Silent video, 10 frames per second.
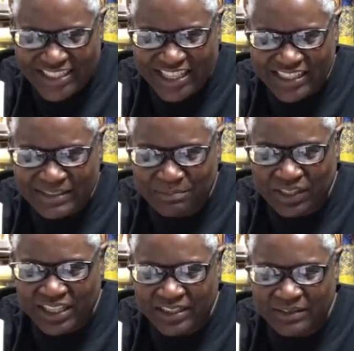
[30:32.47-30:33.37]
Just
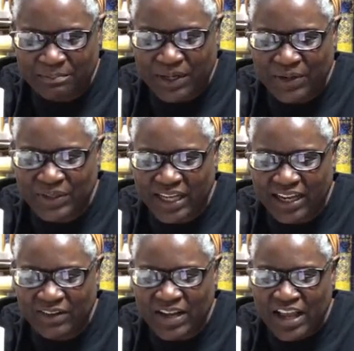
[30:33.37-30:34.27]
blunt, burnt
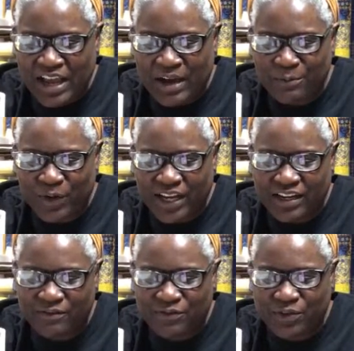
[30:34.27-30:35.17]
out. I'm
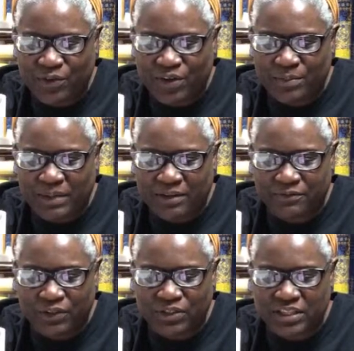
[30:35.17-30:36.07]
waiting for my
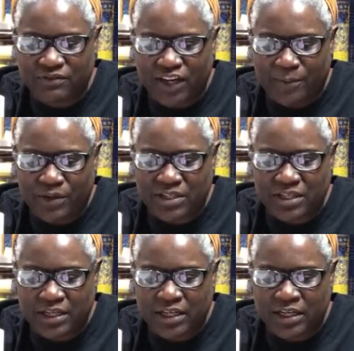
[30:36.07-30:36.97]
Filti fabric to
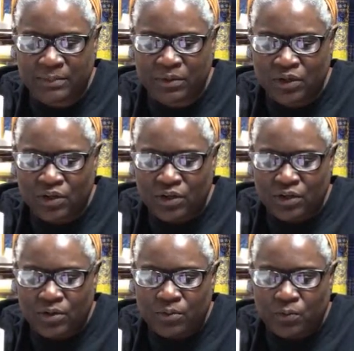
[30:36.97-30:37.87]
come.
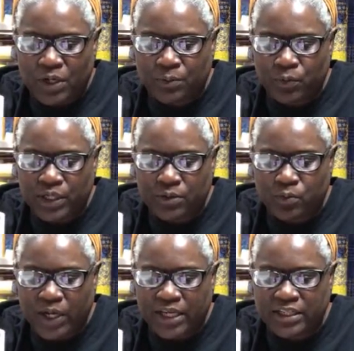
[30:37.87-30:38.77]
One week
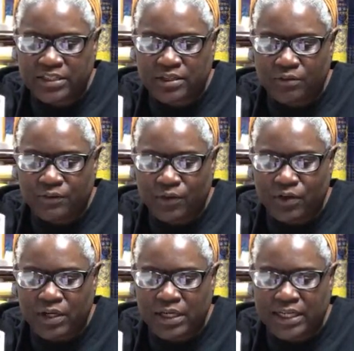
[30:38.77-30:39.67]
waiting so
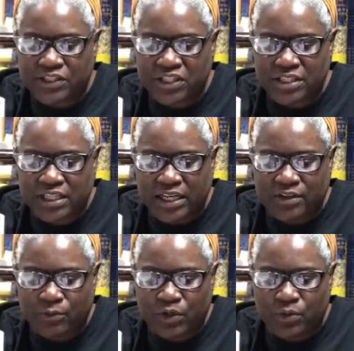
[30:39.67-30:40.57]
far. I just
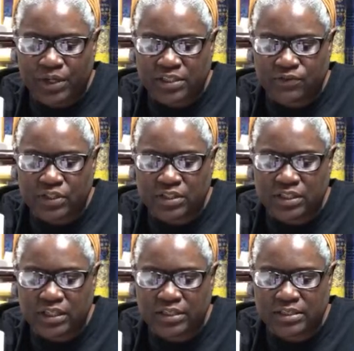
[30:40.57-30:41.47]
got a request for
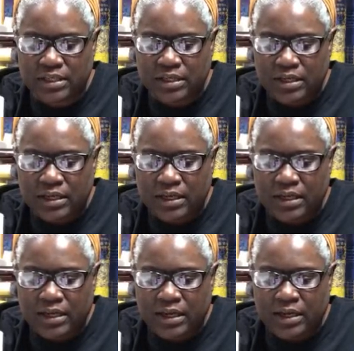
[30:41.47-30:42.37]
six
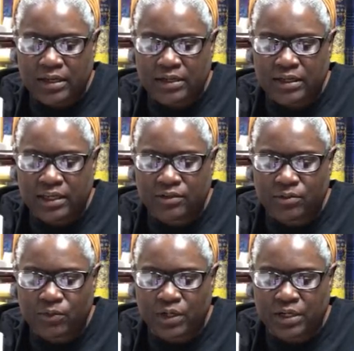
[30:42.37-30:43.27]
and another
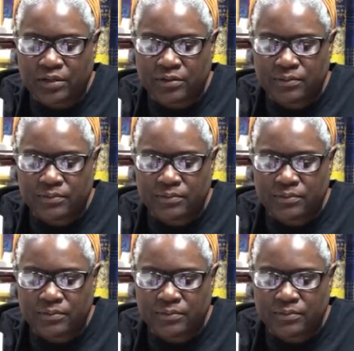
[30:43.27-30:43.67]
one.